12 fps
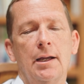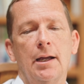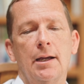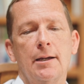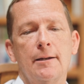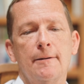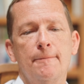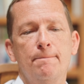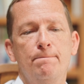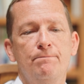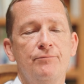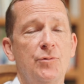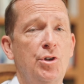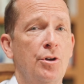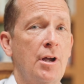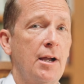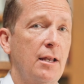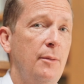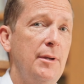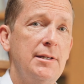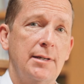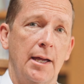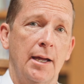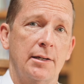You're not going to be
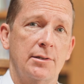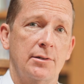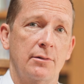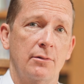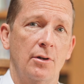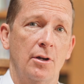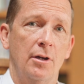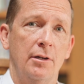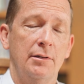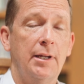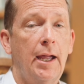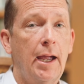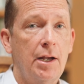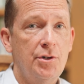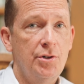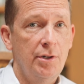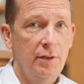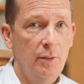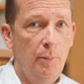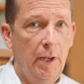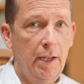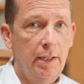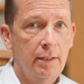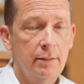taxed on cash in the
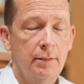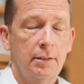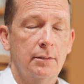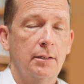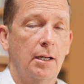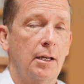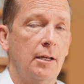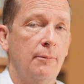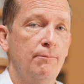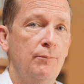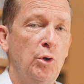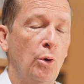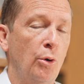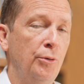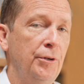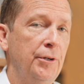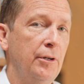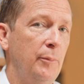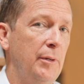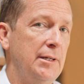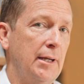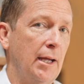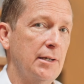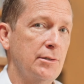bank. You're only going to be
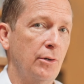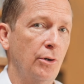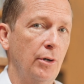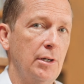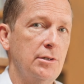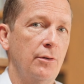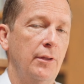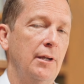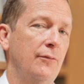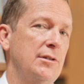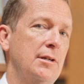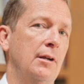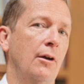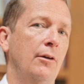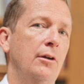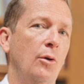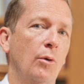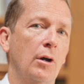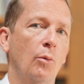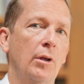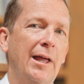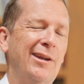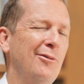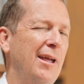taxed on earnings. So think of a scenario where,
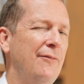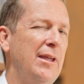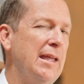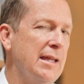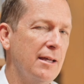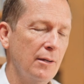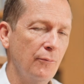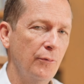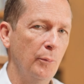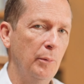well, I don't have income from